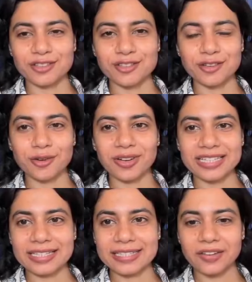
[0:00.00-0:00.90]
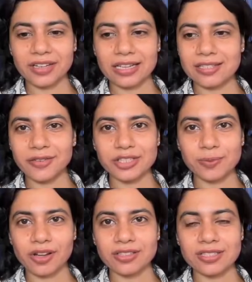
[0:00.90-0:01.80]
So it has given us a
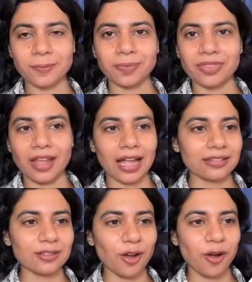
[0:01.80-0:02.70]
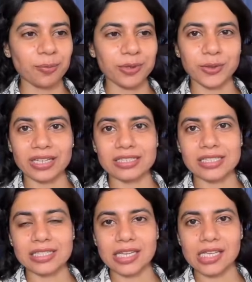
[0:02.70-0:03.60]
response. At the top, you can
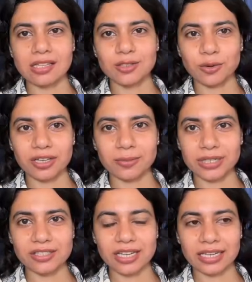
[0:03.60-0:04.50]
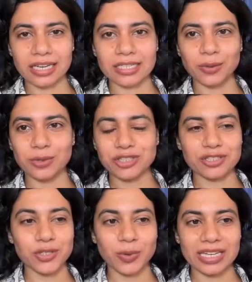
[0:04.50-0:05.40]
see the token per second, which
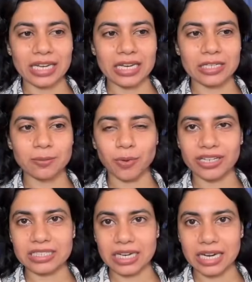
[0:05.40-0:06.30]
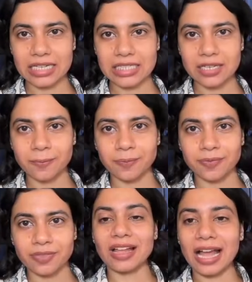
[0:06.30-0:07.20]
is 28.8.
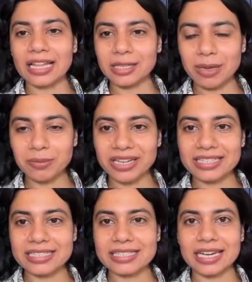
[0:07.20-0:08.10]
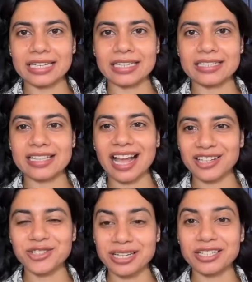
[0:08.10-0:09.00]
And the memory it is taking is
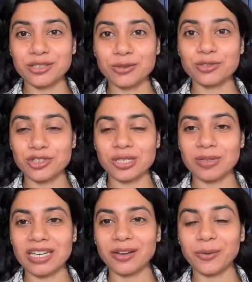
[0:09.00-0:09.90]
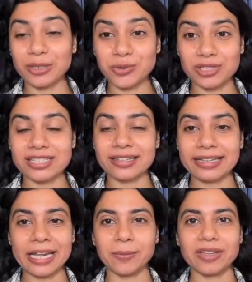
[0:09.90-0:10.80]
actually 2 GB, which was the
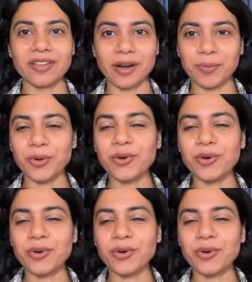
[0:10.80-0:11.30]
claim in the repo.